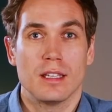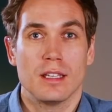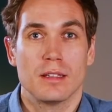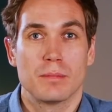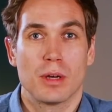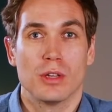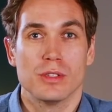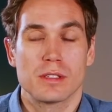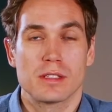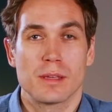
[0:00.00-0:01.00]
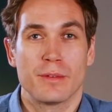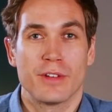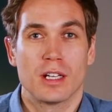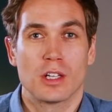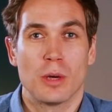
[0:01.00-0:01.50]
the polls, so some of
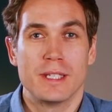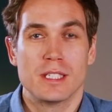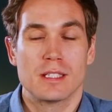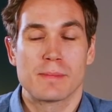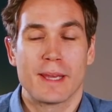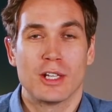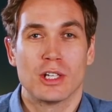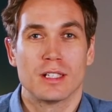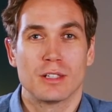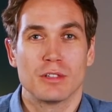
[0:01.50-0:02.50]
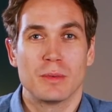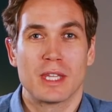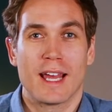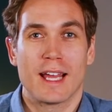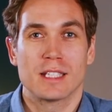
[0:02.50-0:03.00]
our commenters may not agree
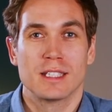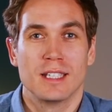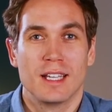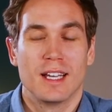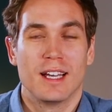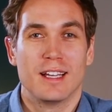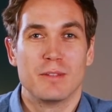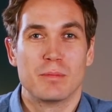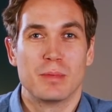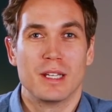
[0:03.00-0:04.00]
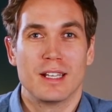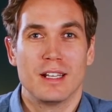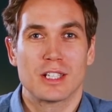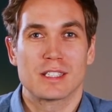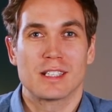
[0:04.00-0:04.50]
with that, but it
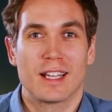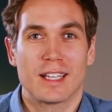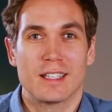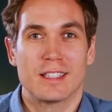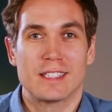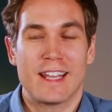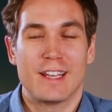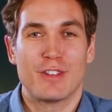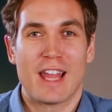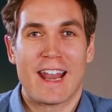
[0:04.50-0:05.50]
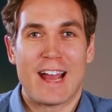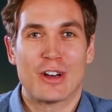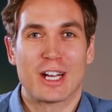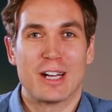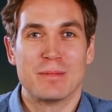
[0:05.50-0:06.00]
looks like it's headed for that
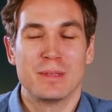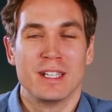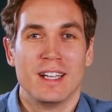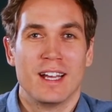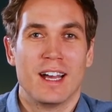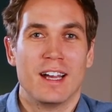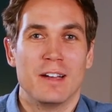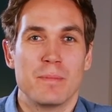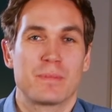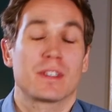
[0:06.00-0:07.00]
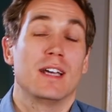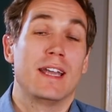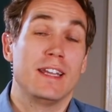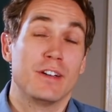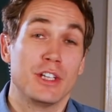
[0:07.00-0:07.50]
outcome.
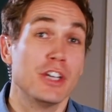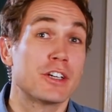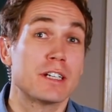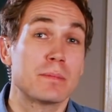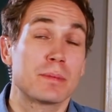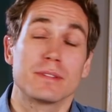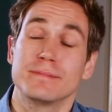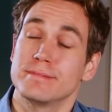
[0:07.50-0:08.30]
And here in Europe,